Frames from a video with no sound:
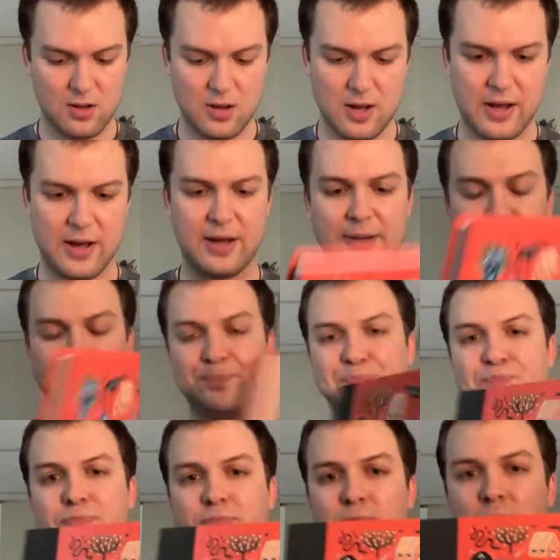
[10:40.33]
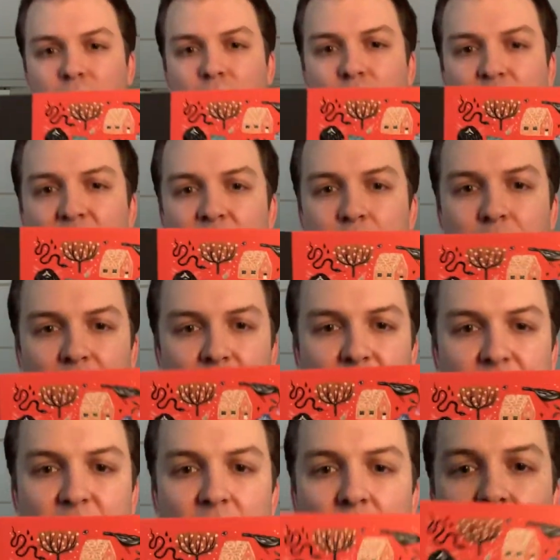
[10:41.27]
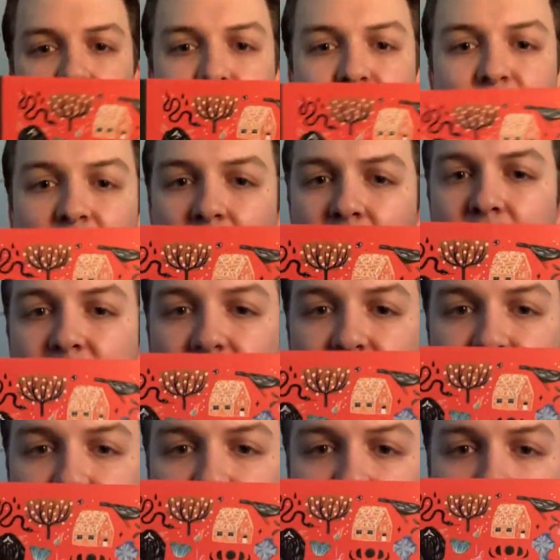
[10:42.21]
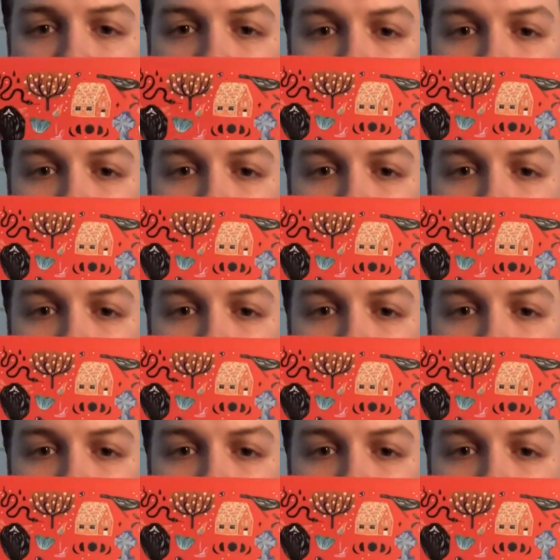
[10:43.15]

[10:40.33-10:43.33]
But the art is